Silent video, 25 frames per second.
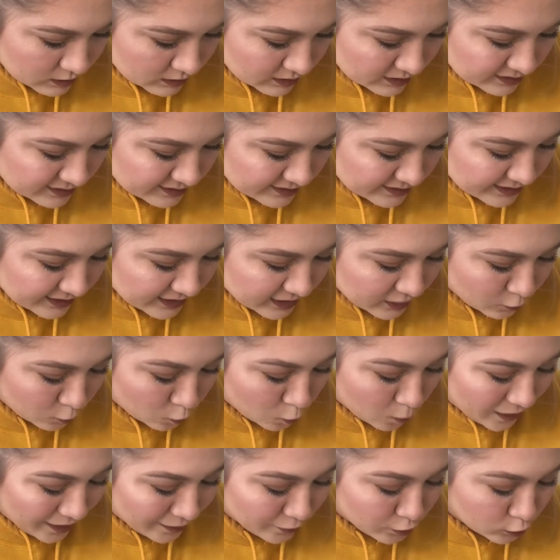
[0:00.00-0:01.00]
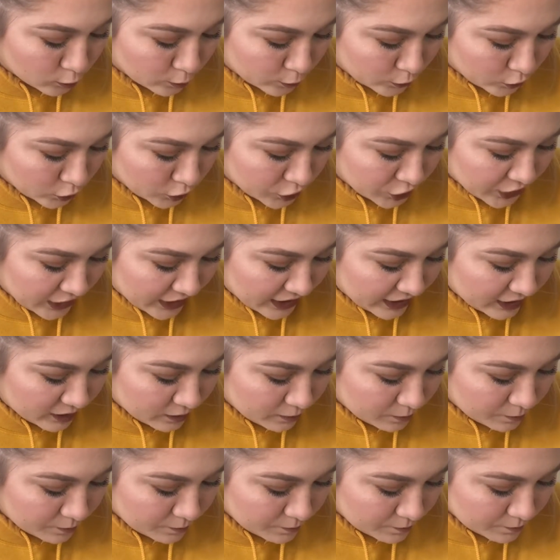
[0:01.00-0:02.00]
This is like a wearable
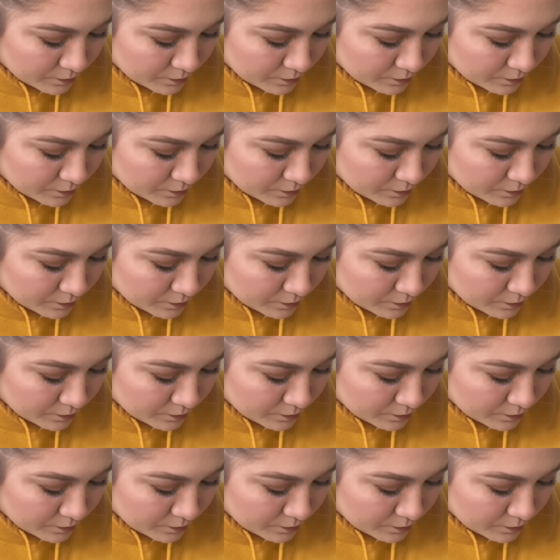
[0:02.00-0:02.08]
shade.